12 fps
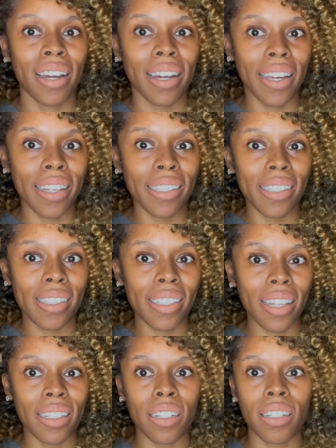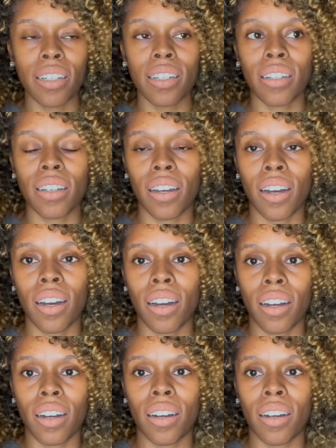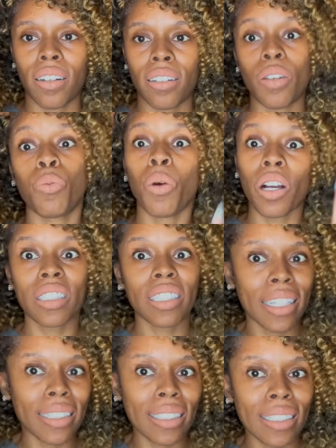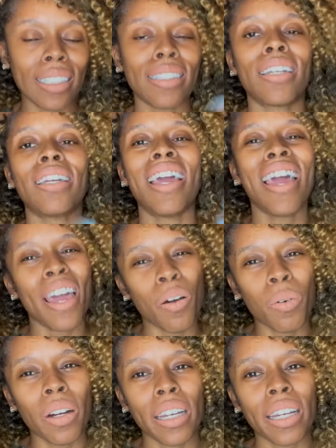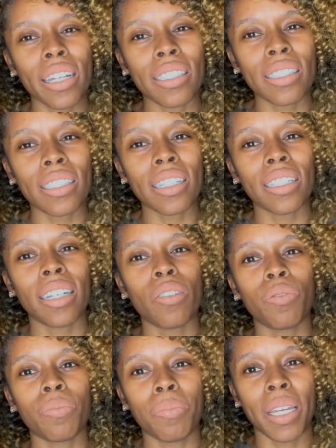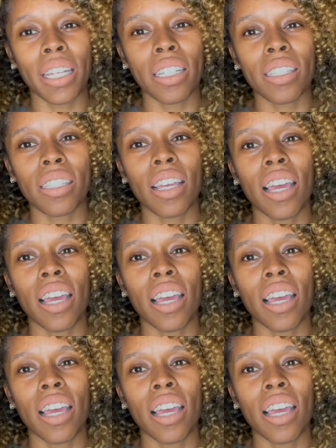instant, it works instantly. And working instantly means